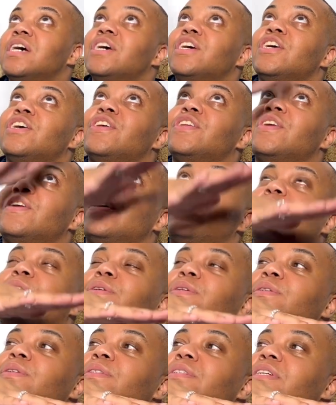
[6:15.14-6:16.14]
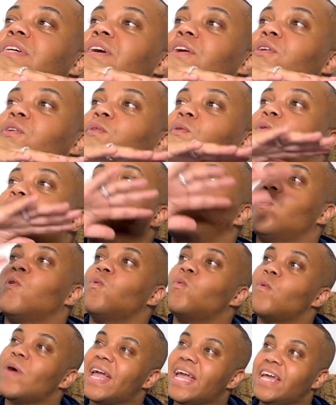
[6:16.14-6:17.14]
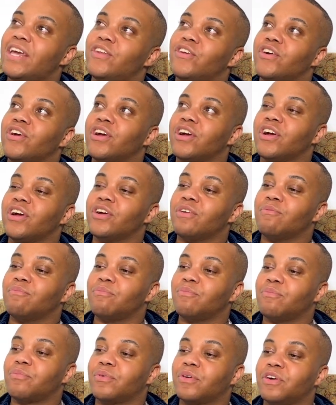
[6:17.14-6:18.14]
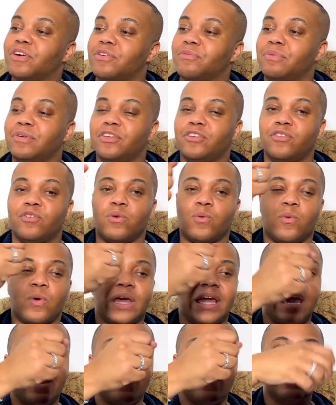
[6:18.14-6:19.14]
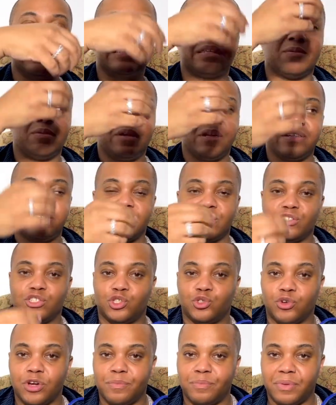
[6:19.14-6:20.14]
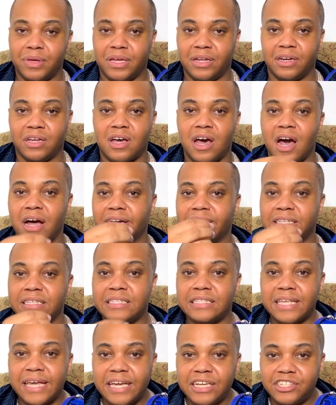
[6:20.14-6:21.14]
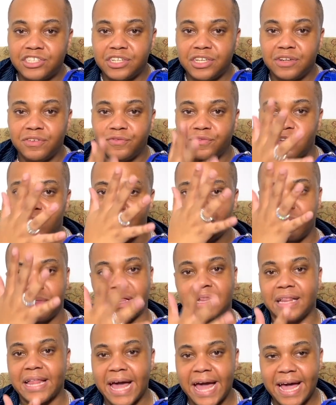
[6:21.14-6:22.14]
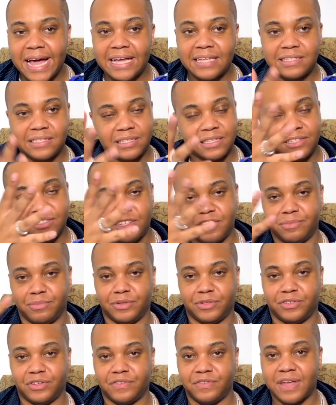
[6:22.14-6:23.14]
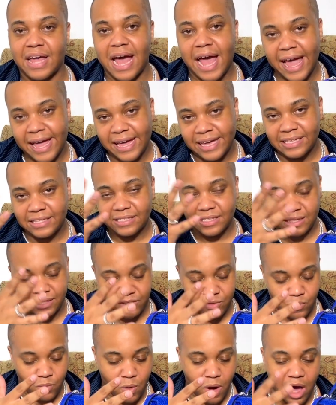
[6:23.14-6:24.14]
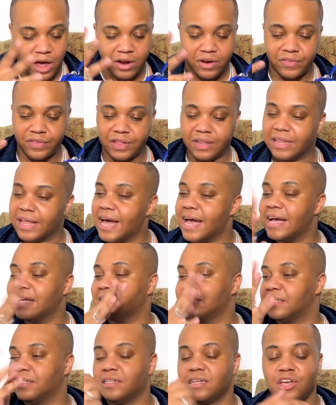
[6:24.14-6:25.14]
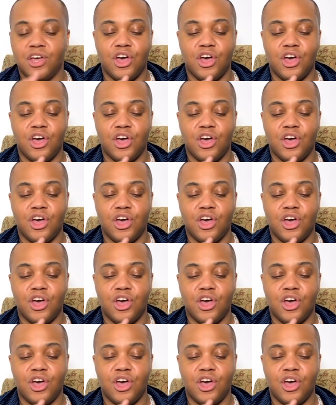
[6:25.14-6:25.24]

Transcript: you know, a waiter could be carrying something and still dripping condensation from the glass and the temperature of the ice and the water and the glass and